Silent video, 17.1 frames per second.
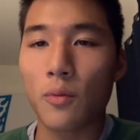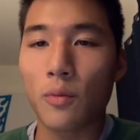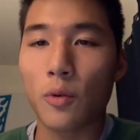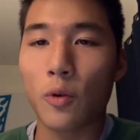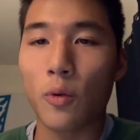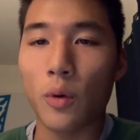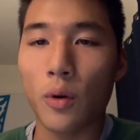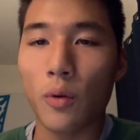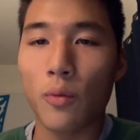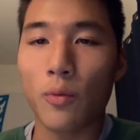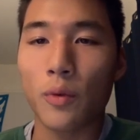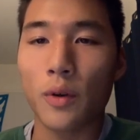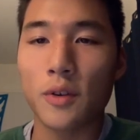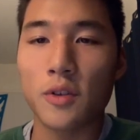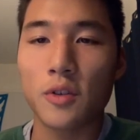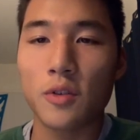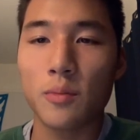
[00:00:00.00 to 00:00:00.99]
quote,
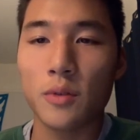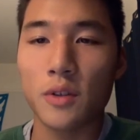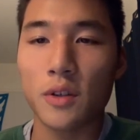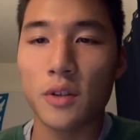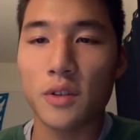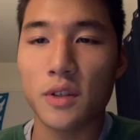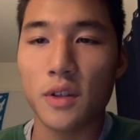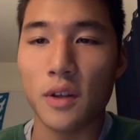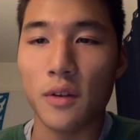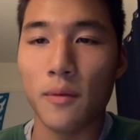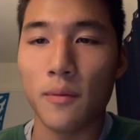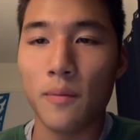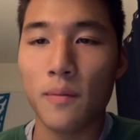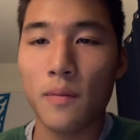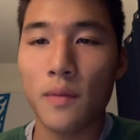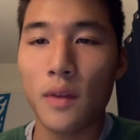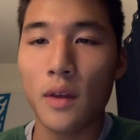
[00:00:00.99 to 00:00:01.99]
racism is a sin
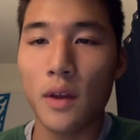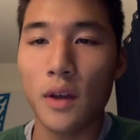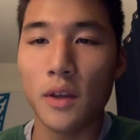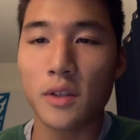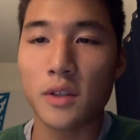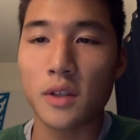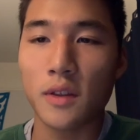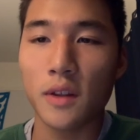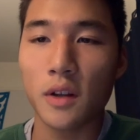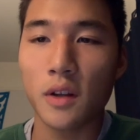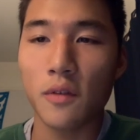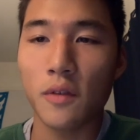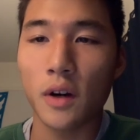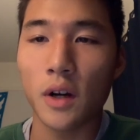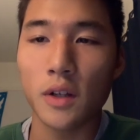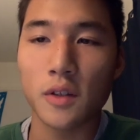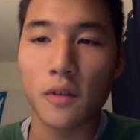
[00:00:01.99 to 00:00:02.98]
that
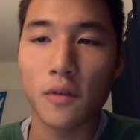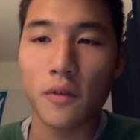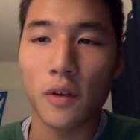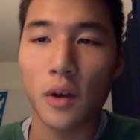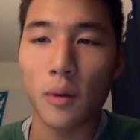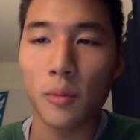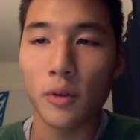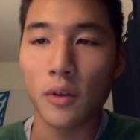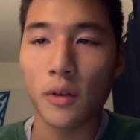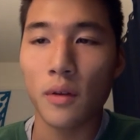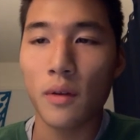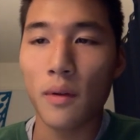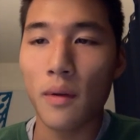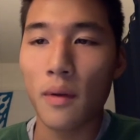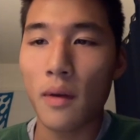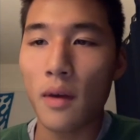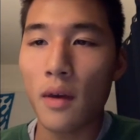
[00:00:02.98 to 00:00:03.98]
divides the family,
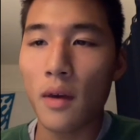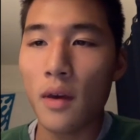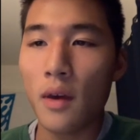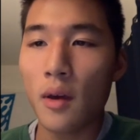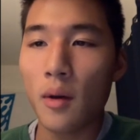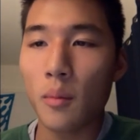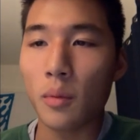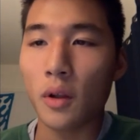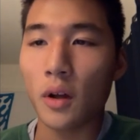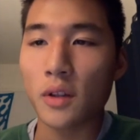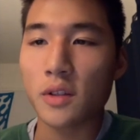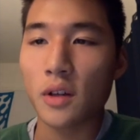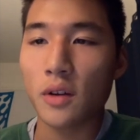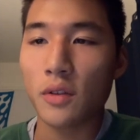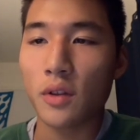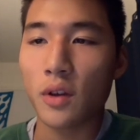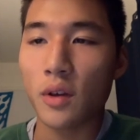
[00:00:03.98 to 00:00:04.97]
blots
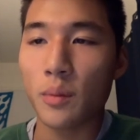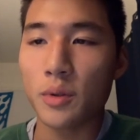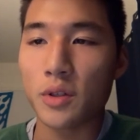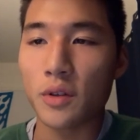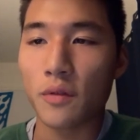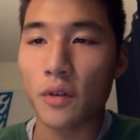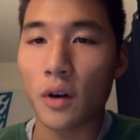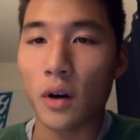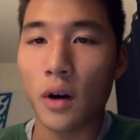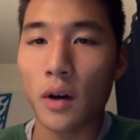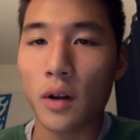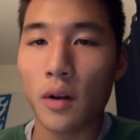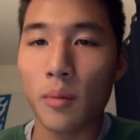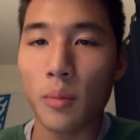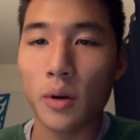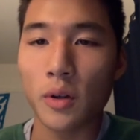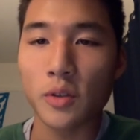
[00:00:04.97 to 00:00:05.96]
out the image of God
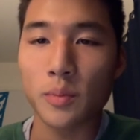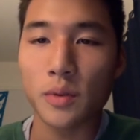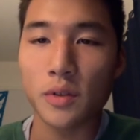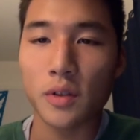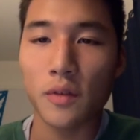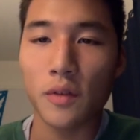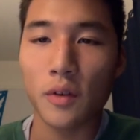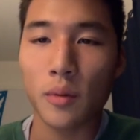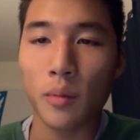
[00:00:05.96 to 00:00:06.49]
among specific